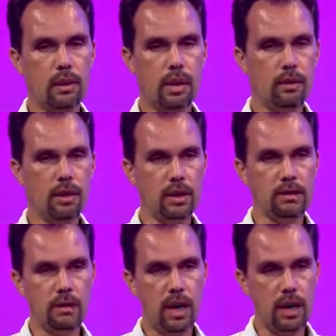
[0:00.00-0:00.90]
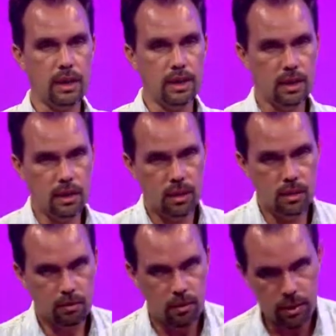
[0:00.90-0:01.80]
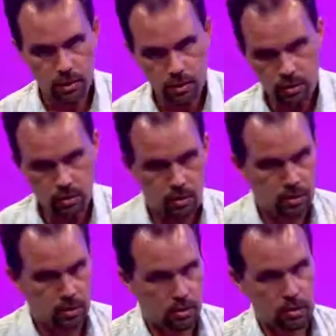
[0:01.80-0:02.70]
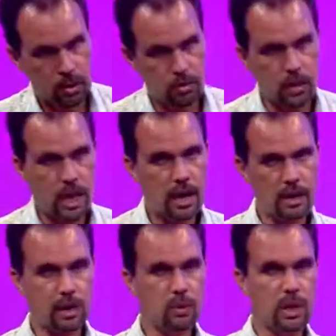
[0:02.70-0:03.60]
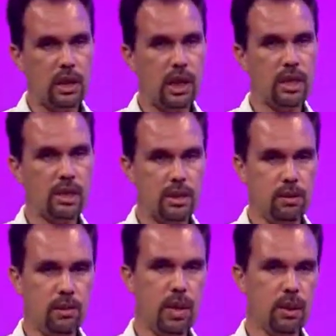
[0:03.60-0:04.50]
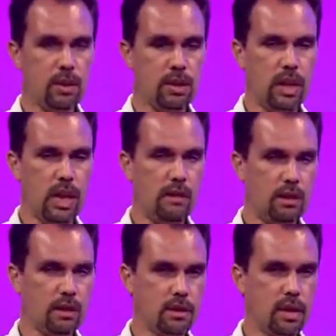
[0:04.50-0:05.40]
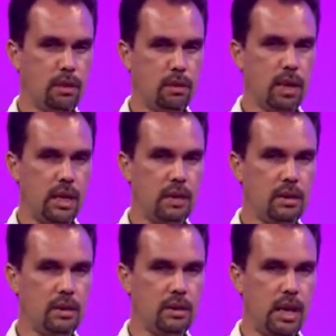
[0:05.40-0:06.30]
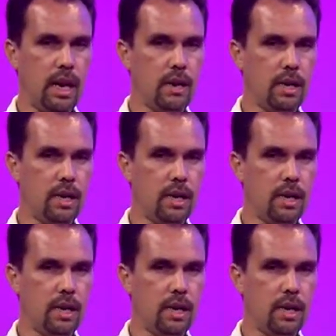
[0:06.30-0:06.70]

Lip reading: everything's fine, but in reality, we actually have a sublimated desire to